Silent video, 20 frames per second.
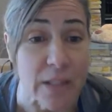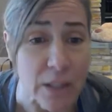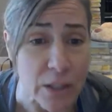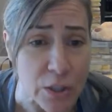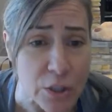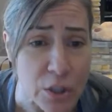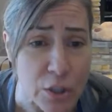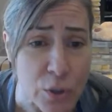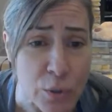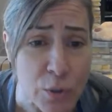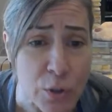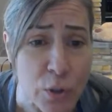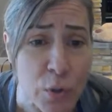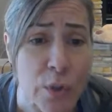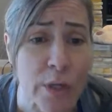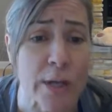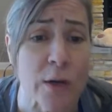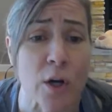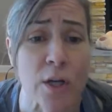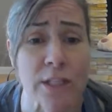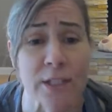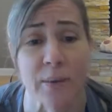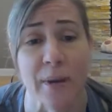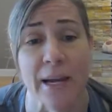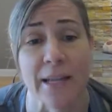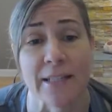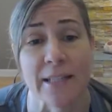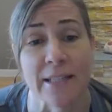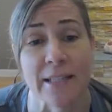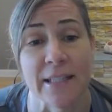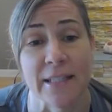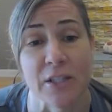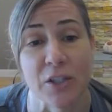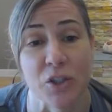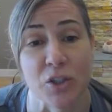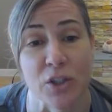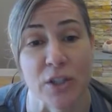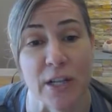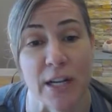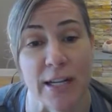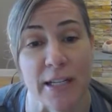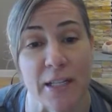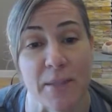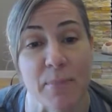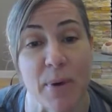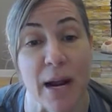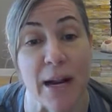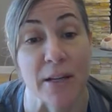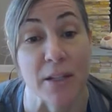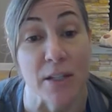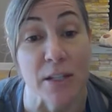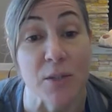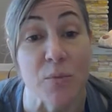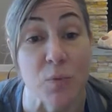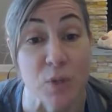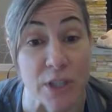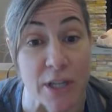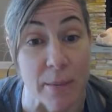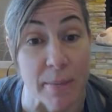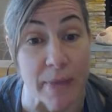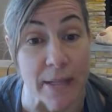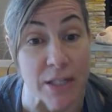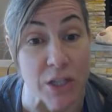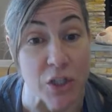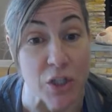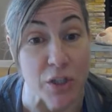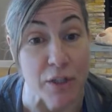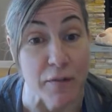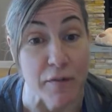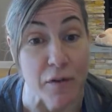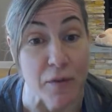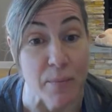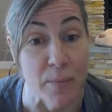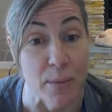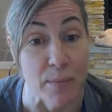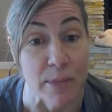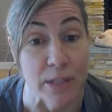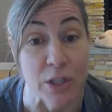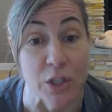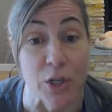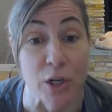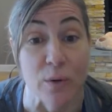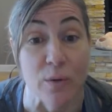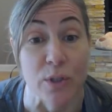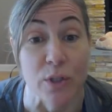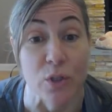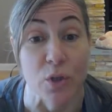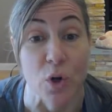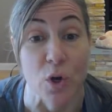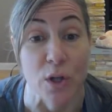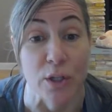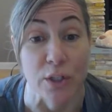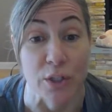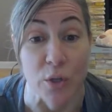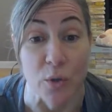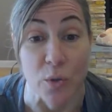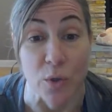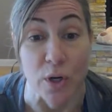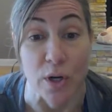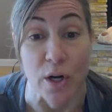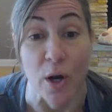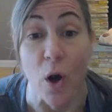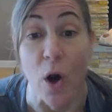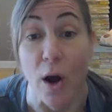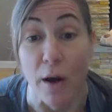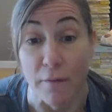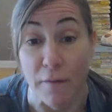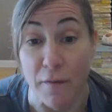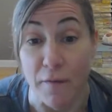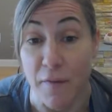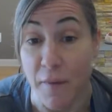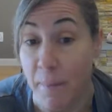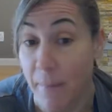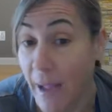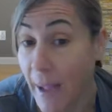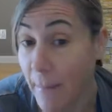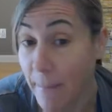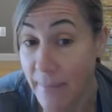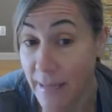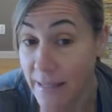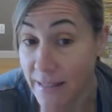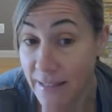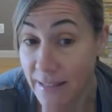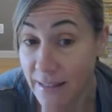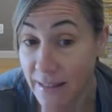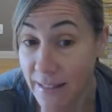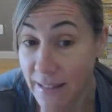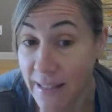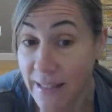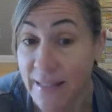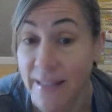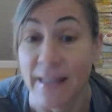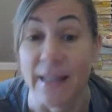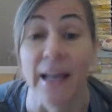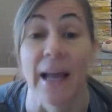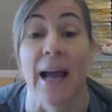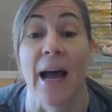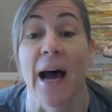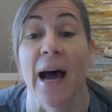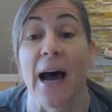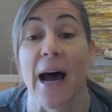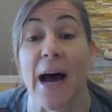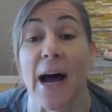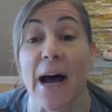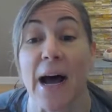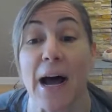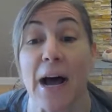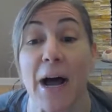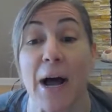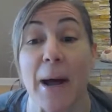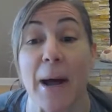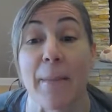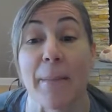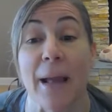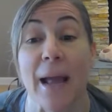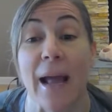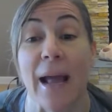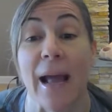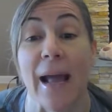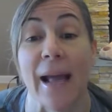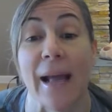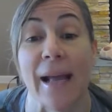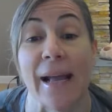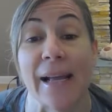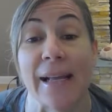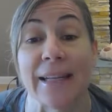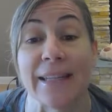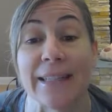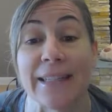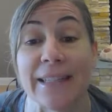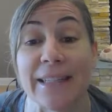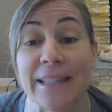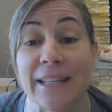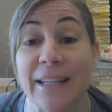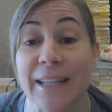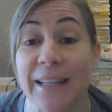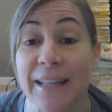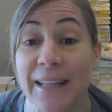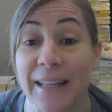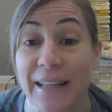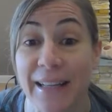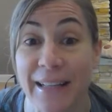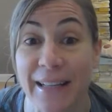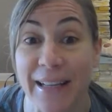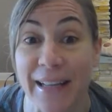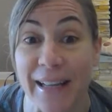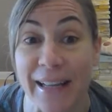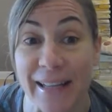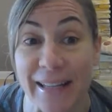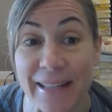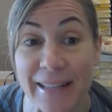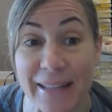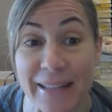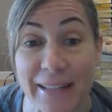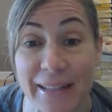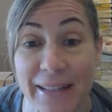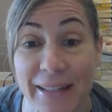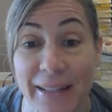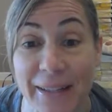So, yoga also has a sister science practice, which I mentioned a few moments ago. It's called yoga off of the mat, basically. And in